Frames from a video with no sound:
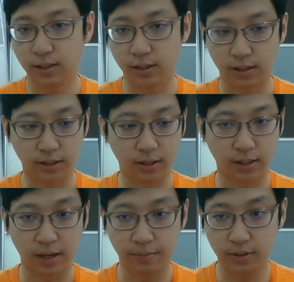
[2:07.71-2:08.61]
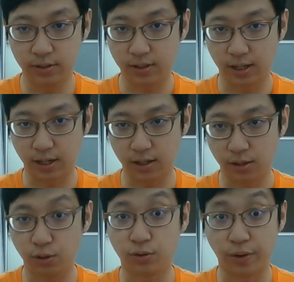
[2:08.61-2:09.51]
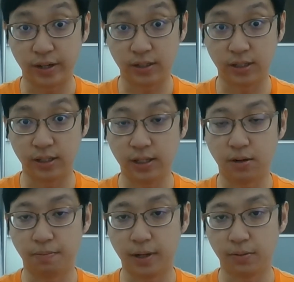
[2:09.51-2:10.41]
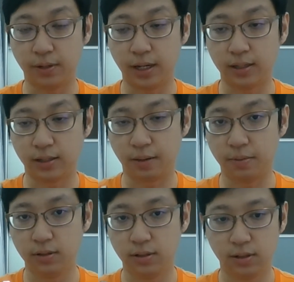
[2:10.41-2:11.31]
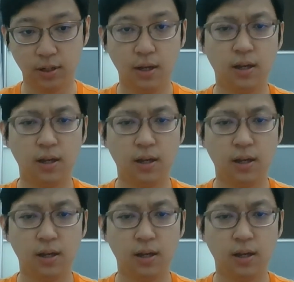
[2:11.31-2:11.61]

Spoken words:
The cables looks very sturdy compared to the other cables.